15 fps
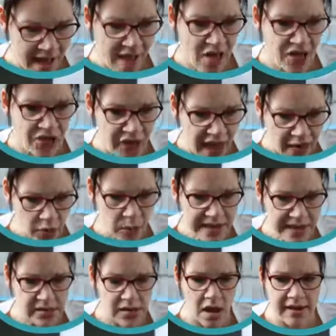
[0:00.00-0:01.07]
Then we
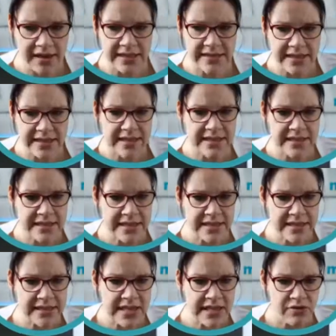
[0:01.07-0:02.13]
start getting into the
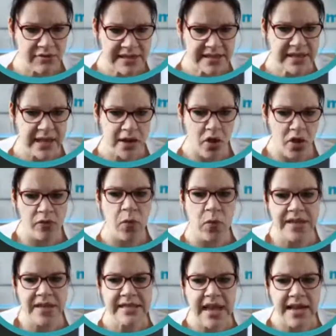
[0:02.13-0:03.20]
nitty gritty of
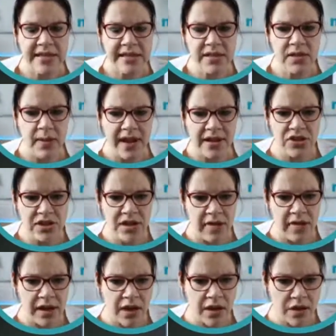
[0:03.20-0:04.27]
what it takes to actually
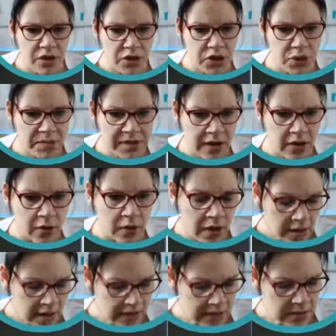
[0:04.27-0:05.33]
run a YouTube channel.
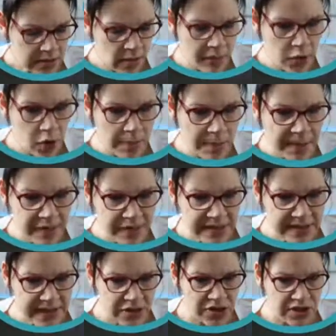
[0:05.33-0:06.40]
So I've got a bit of a
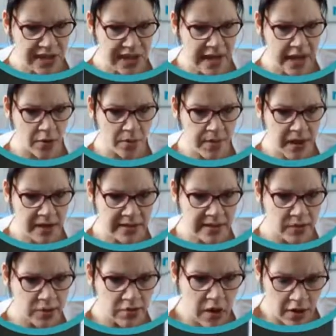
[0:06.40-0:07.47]
section here on
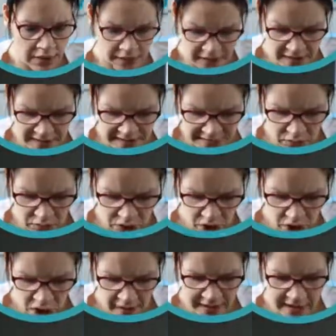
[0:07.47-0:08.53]
personal growth, and this little
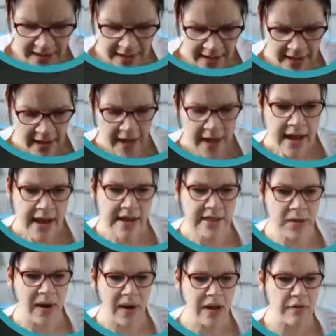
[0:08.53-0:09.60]
chart here is a
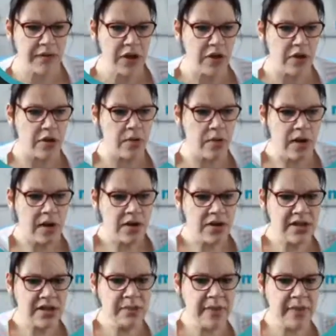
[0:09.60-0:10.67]
way of you
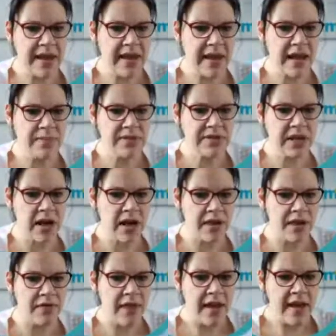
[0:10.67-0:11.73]
just being able to kind
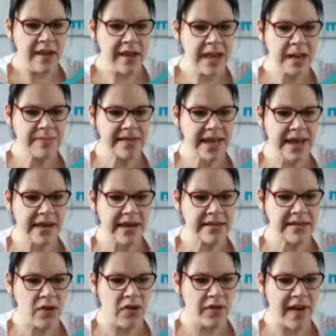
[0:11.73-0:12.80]
of keep tallies
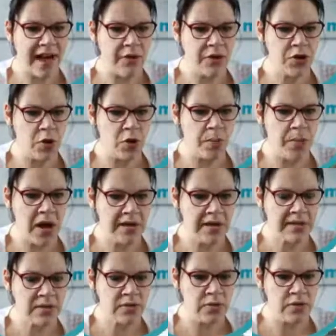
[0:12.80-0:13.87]
of how your
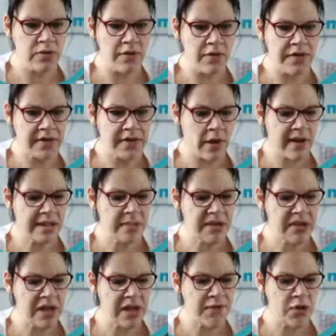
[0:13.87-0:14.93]
personal growth is going,
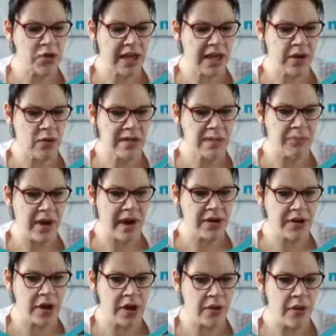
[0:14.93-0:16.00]
especially if your channel is brand
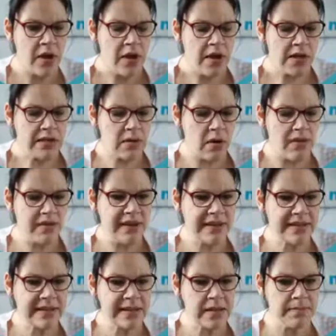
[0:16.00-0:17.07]
new. So I've
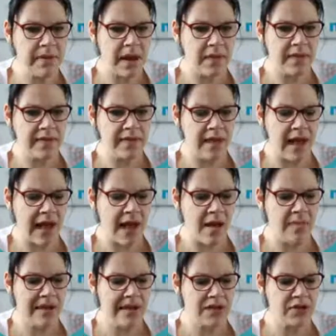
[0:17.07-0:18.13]
listed the months
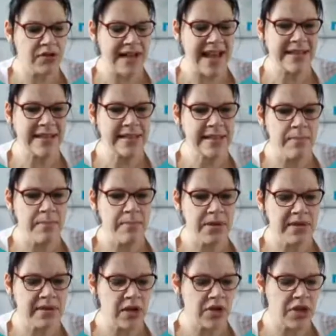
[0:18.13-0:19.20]
literally as
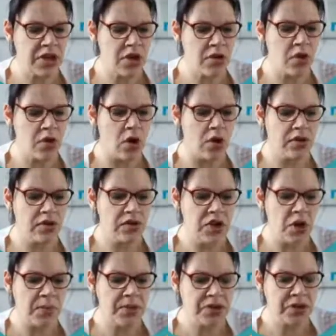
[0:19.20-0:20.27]
numbers so that you got the
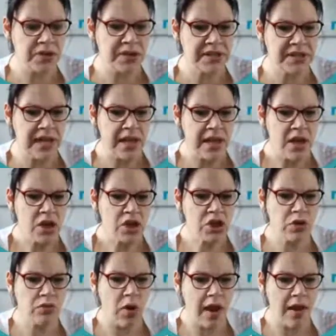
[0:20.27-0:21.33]
opportunity
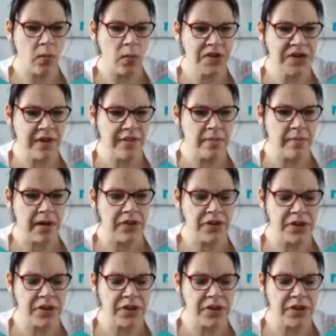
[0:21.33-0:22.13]
to write whichever month you